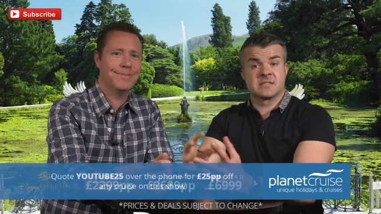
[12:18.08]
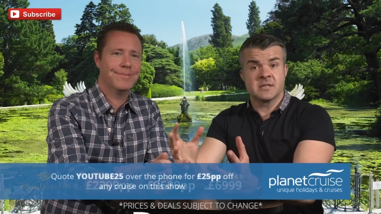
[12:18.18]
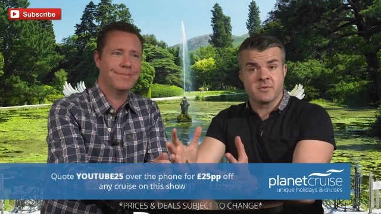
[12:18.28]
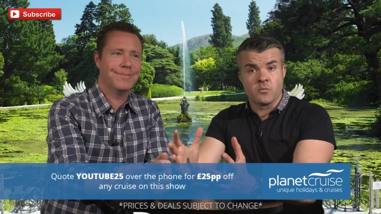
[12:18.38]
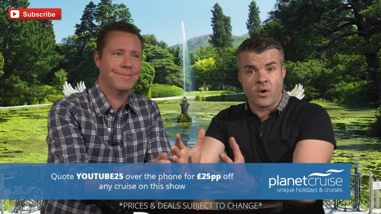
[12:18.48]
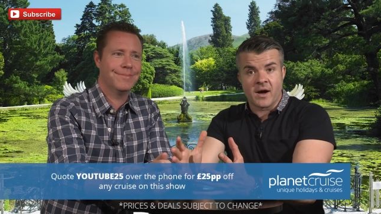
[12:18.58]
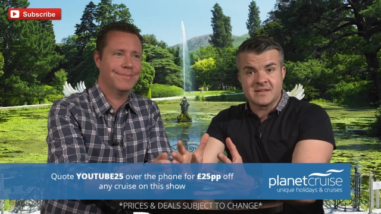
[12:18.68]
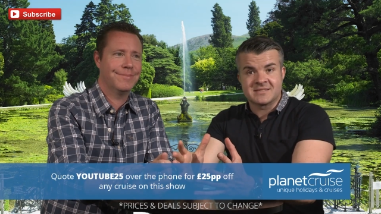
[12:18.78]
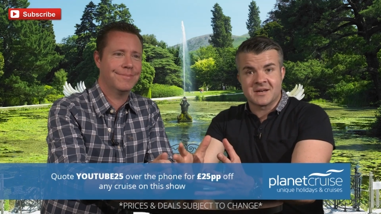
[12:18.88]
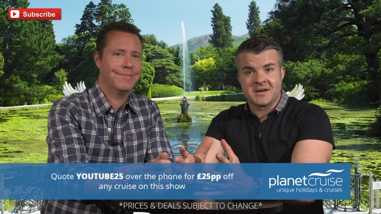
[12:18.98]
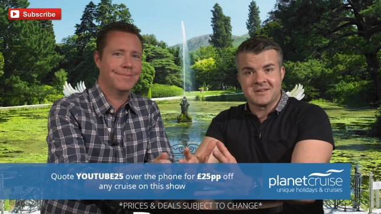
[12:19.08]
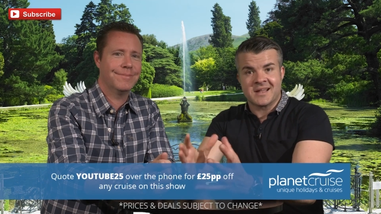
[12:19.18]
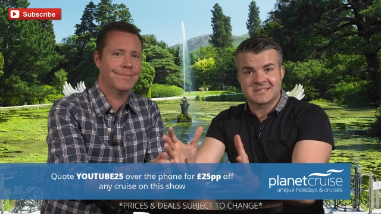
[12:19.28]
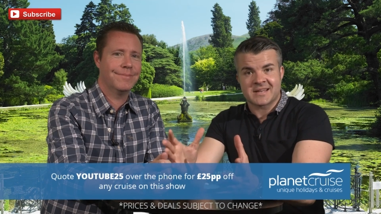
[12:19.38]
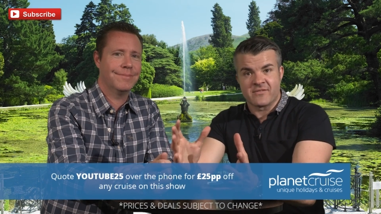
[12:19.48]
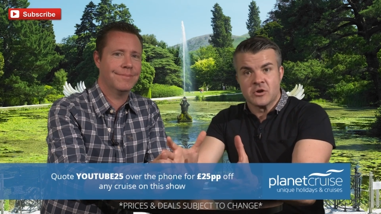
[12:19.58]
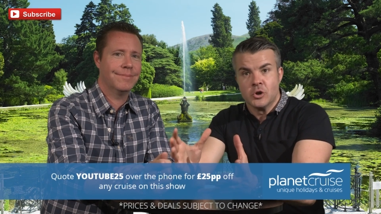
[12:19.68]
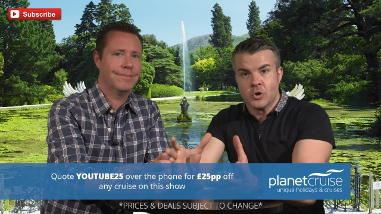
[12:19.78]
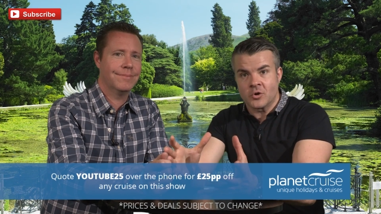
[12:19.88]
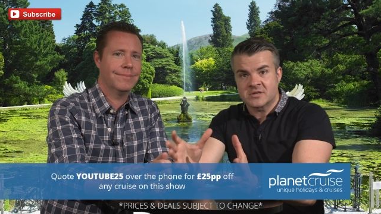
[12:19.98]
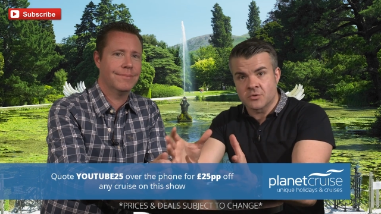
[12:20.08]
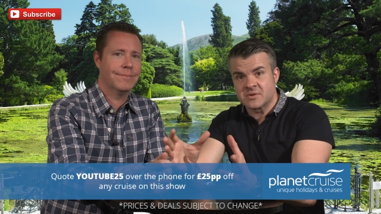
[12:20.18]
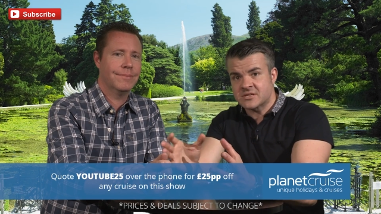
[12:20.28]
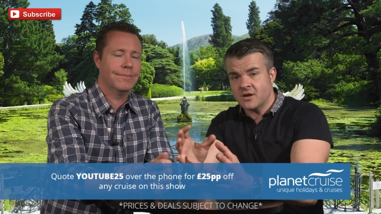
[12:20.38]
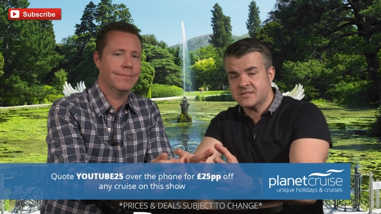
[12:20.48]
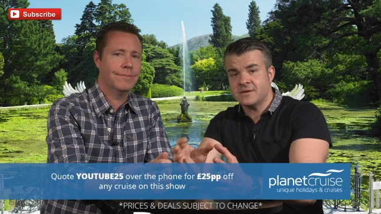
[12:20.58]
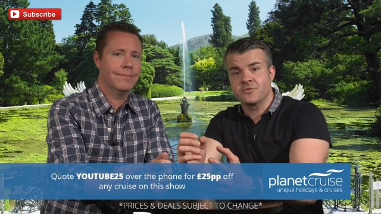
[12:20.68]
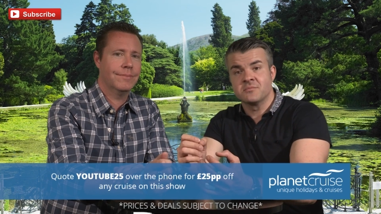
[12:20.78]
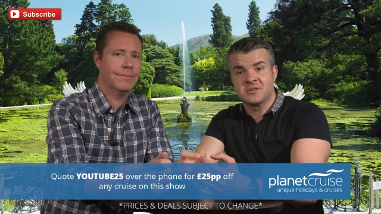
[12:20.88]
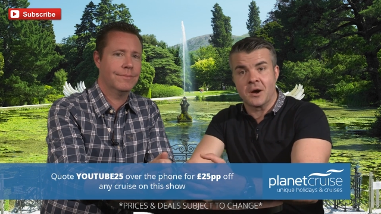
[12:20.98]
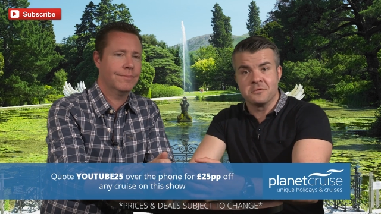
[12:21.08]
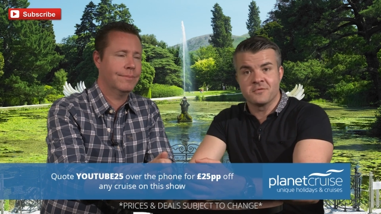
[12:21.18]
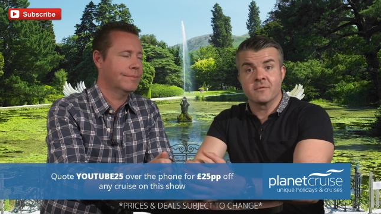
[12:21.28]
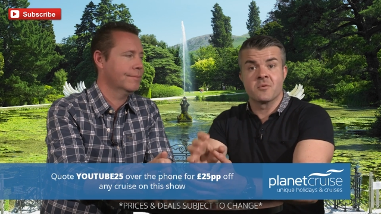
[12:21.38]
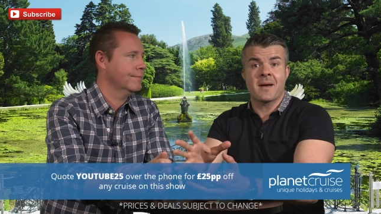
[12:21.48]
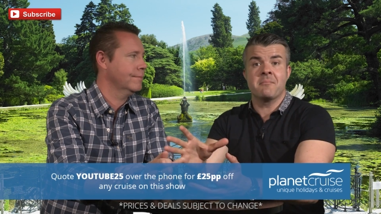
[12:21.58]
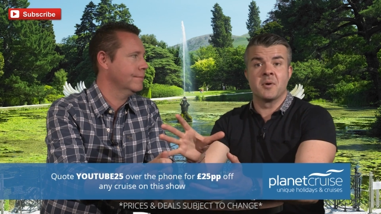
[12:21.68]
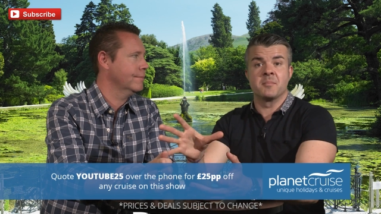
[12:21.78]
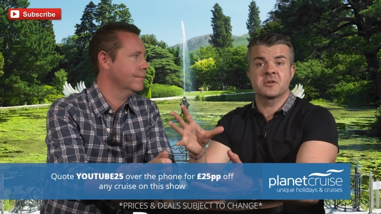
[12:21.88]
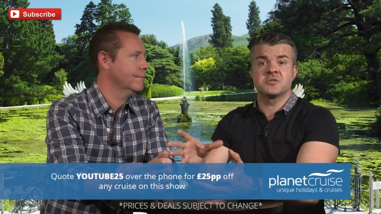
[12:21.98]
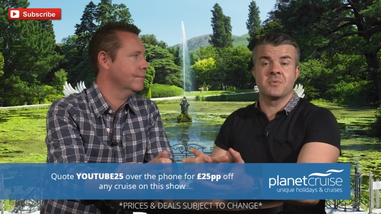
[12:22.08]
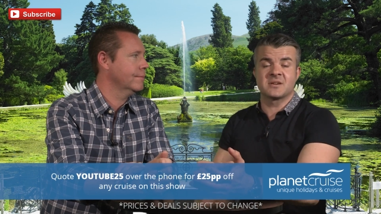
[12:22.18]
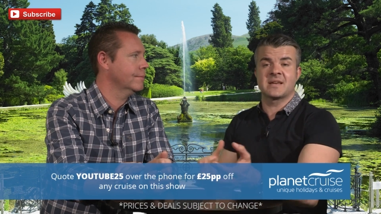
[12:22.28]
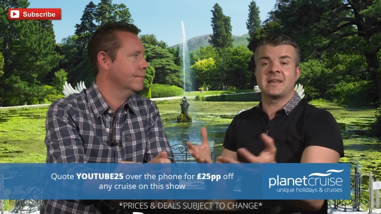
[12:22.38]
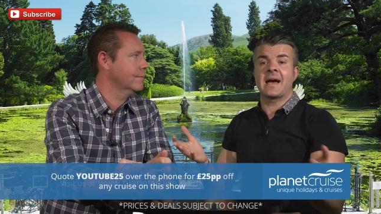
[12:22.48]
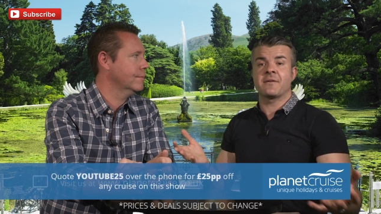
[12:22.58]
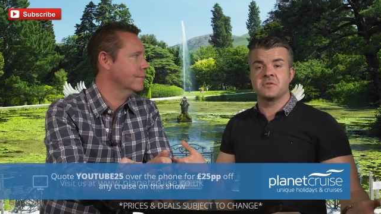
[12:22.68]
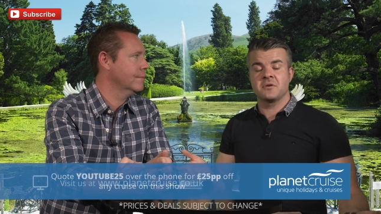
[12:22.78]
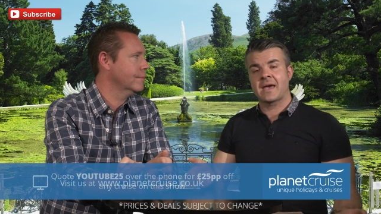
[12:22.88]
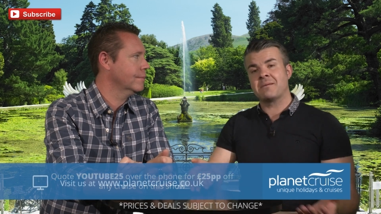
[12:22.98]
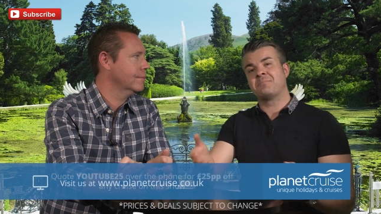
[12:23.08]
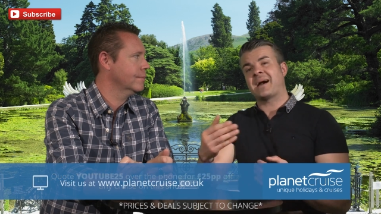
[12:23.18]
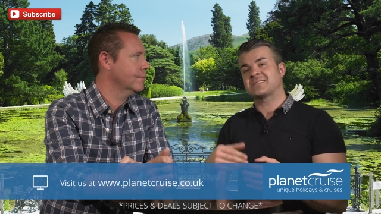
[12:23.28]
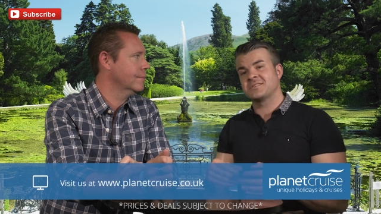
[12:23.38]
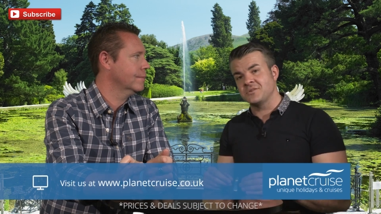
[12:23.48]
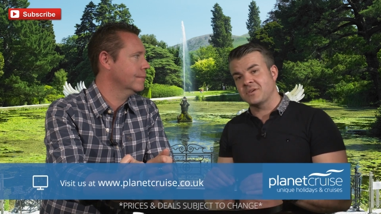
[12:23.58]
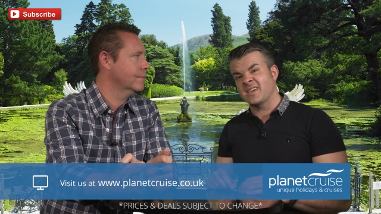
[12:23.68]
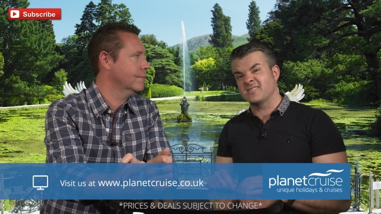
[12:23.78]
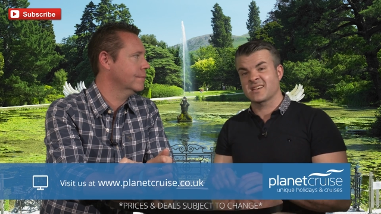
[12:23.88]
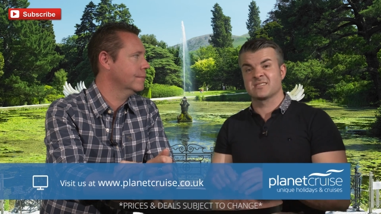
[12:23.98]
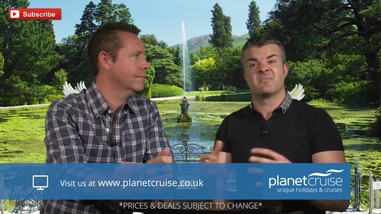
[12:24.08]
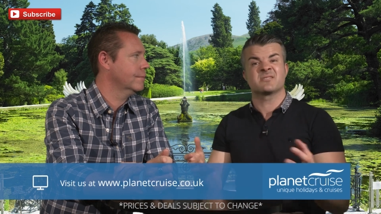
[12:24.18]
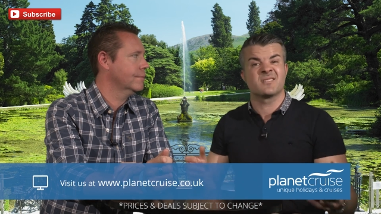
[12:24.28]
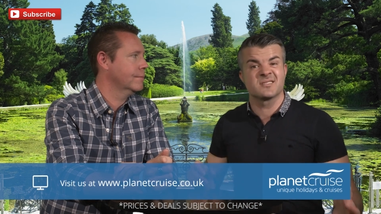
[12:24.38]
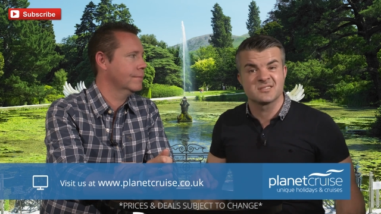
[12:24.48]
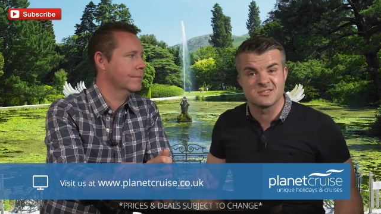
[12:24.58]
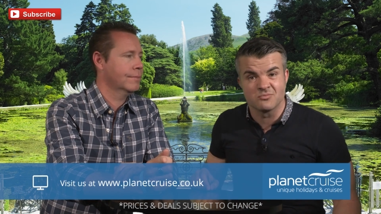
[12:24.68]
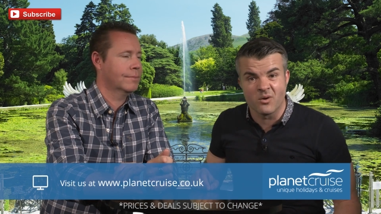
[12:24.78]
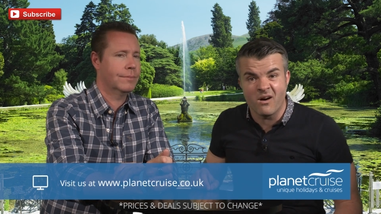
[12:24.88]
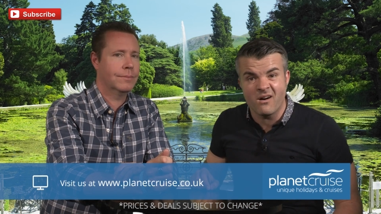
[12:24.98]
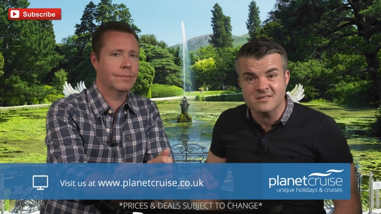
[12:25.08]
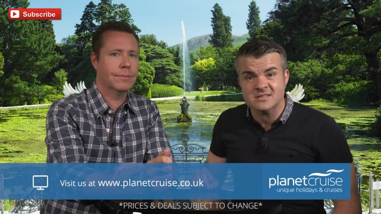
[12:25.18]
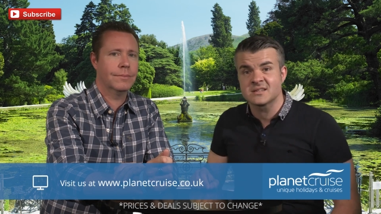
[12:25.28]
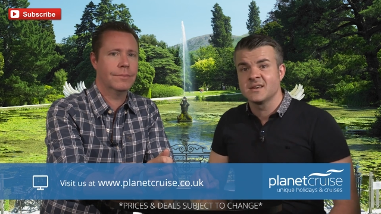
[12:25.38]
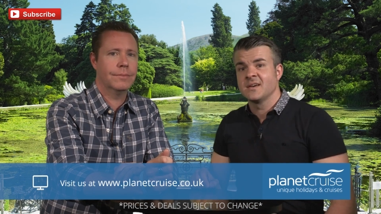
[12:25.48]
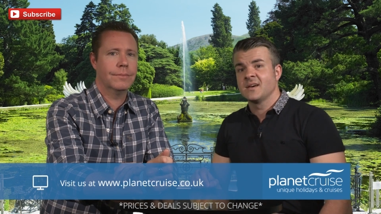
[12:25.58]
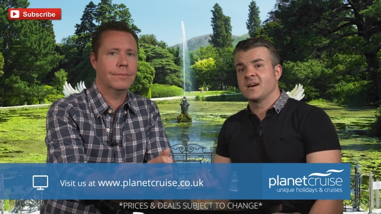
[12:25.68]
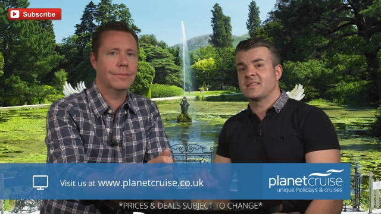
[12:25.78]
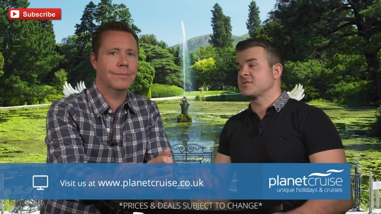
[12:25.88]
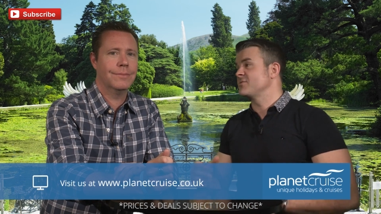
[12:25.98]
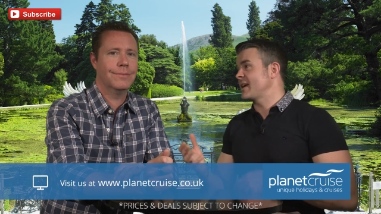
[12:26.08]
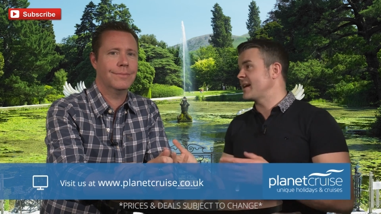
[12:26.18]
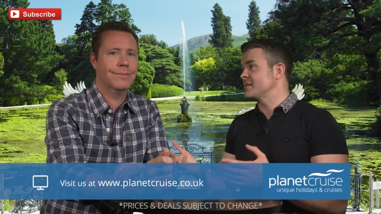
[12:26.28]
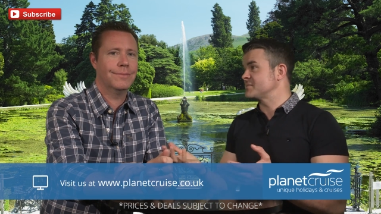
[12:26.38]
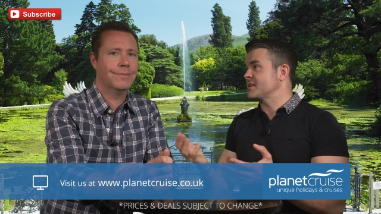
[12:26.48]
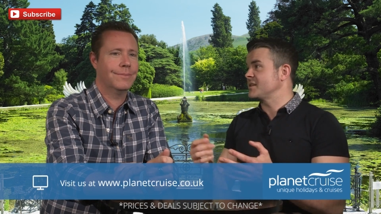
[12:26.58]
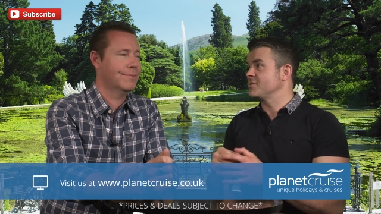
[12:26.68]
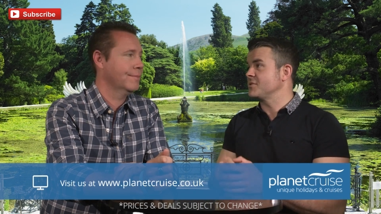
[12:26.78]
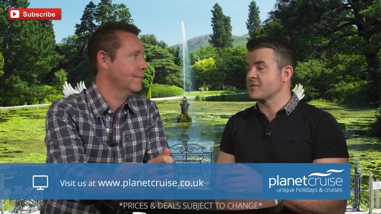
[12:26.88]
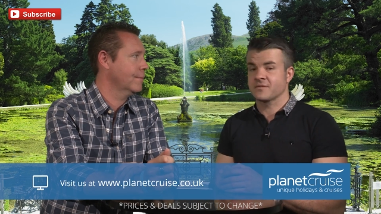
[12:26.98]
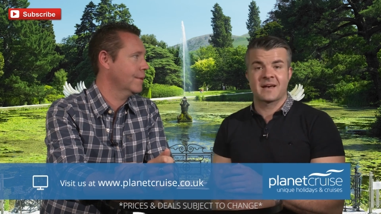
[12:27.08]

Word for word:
Speaker 1: Itinerary-wise, uh, let's have a look. So we're starting from Dover. Remember, because you are sailing out of the UK and back to the UK, you take as much luggage as you want, and that's really handy, particularly when you've got a